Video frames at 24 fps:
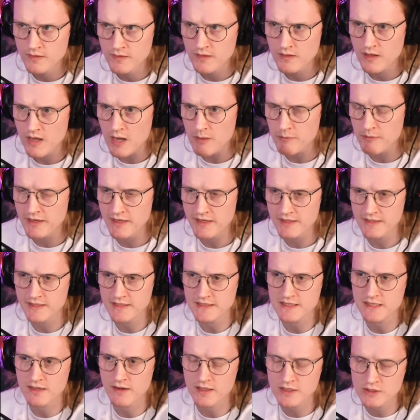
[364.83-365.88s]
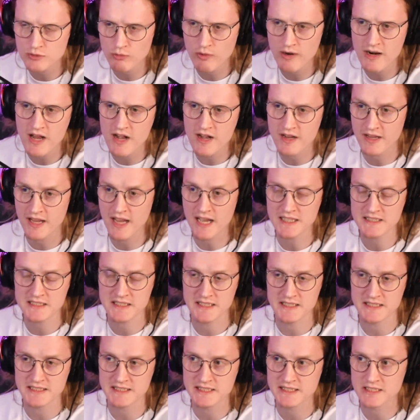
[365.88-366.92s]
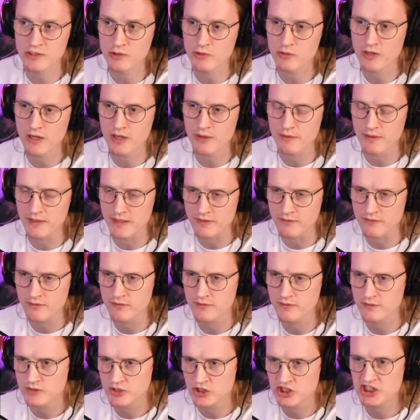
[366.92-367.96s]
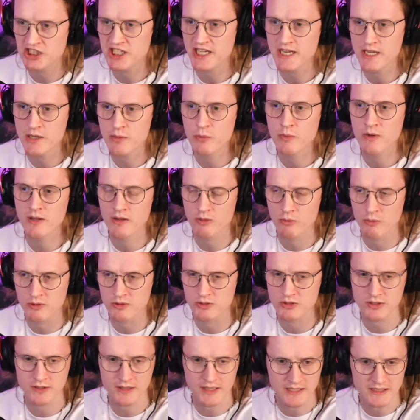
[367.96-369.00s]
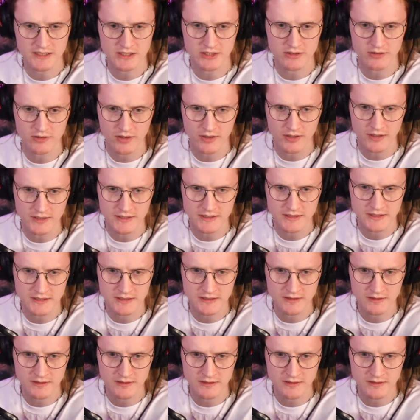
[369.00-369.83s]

I mean, this guy's run out of gas and he's still going. Sheer will do that to you guys.